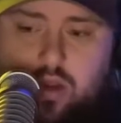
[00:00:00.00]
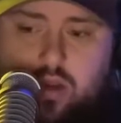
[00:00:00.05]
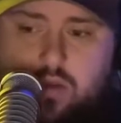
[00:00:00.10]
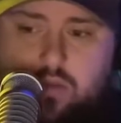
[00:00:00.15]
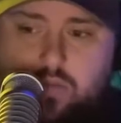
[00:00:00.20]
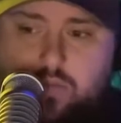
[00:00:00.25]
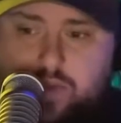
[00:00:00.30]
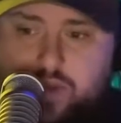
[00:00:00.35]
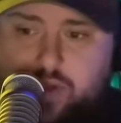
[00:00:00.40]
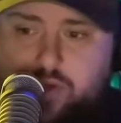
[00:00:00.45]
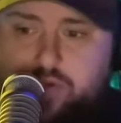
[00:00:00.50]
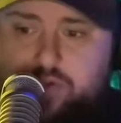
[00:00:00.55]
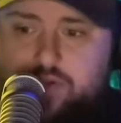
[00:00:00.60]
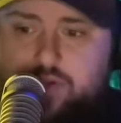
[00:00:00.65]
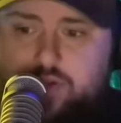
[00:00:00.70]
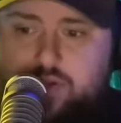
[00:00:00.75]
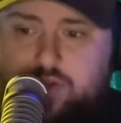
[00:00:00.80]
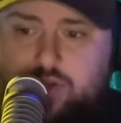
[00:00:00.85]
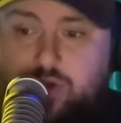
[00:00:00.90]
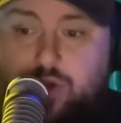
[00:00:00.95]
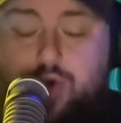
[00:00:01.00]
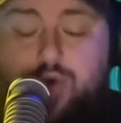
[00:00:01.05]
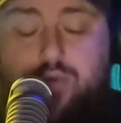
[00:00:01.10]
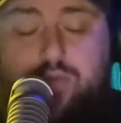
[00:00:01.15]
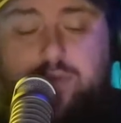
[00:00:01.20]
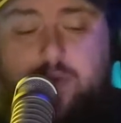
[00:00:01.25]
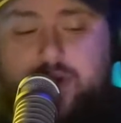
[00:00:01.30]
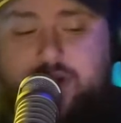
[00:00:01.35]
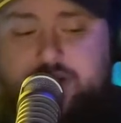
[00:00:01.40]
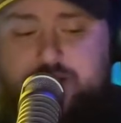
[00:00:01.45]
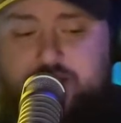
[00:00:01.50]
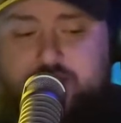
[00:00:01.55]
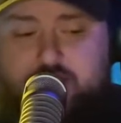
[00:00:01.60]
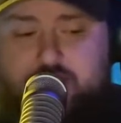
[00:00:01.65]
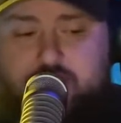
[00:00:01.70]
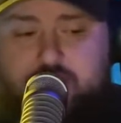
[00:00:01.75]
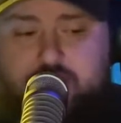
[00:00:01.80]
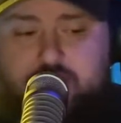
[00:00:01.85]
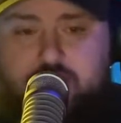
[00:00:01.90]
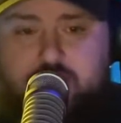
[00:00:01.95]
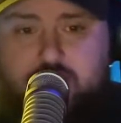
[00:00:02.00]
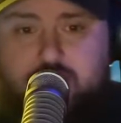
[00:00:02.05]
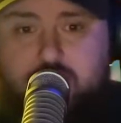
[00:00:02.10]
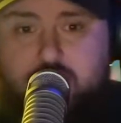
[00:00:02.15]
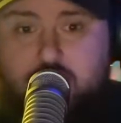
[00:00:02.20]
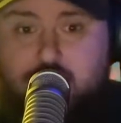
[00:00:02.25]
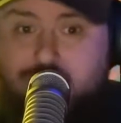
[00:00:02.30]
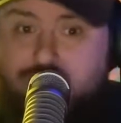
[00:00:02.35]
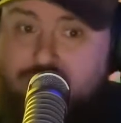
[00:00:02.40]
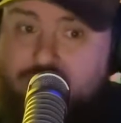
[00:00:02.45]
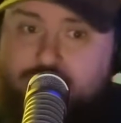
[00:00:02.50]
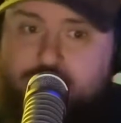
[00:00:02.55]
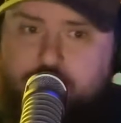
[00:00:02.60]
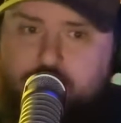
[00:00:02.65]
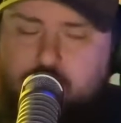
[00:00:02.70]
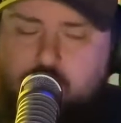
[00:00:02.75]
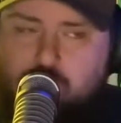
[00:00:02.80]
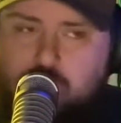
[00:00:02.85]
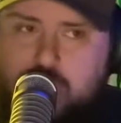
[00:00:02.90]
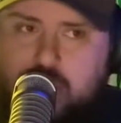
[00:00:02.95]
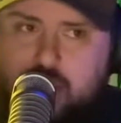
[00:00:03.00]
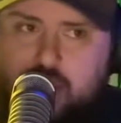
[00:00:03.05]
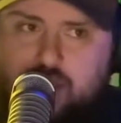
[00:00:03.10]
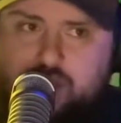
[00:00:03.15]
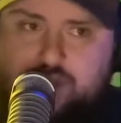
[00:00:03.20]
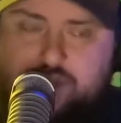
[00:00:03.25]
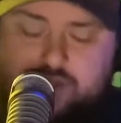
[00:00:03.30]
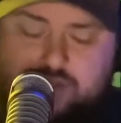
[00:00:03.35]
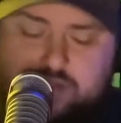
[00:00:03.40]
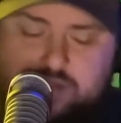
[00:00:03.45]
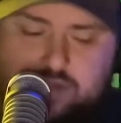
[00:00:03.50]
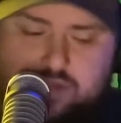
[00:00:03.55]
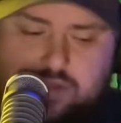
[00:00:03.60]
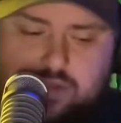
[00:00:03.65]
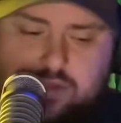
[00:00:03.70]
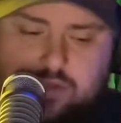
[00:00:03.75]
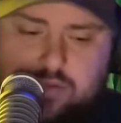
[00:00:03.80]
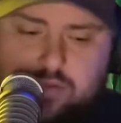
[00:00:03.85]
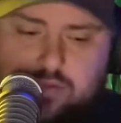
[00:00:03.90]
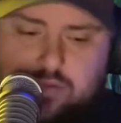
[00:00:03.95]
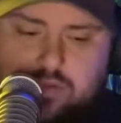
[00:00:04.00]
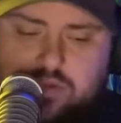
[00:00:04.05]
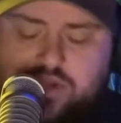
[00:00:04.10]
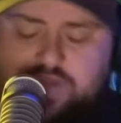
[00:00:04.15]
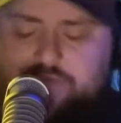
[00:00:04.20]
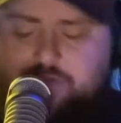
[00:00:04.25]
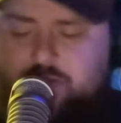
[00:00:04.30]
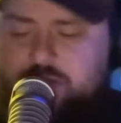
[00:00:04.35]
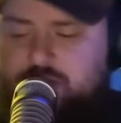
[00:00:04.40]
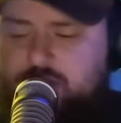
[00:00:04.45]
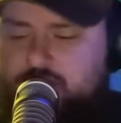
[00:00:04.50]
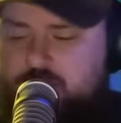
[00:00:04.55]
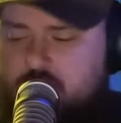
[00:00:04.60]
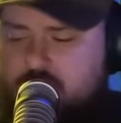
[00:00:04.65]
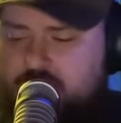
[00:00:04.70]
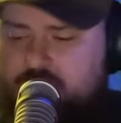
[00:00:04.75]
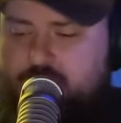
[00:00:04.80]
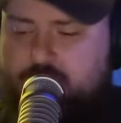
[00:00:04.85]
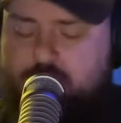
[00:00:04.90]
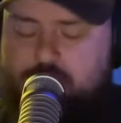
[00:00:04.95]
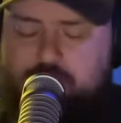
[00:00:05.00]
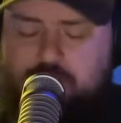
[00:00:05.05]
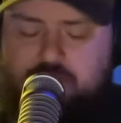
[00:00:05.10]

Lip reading: rebuilt, new bridges in different locations, different structure and